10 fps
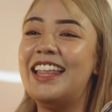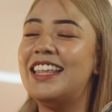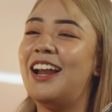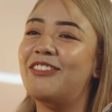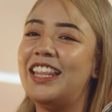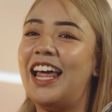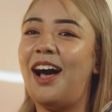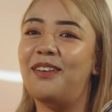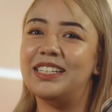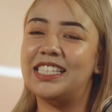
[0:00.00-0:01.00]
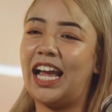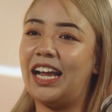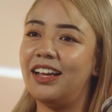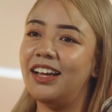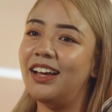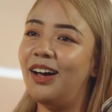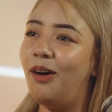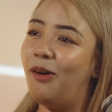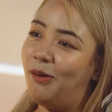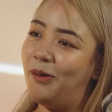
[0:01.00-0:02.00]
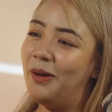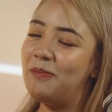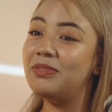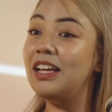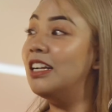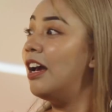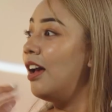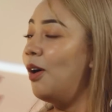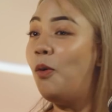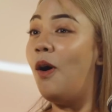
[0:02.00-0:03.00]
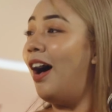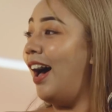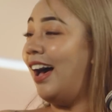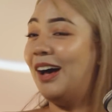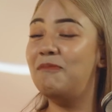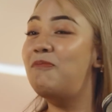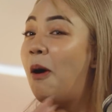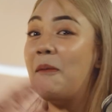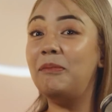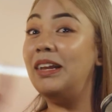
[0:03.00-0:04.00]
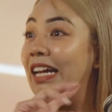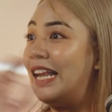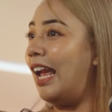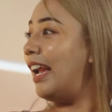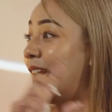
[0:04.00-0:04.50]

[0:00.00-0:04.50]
And then after that, I was like, oh, then, wow, bomb me like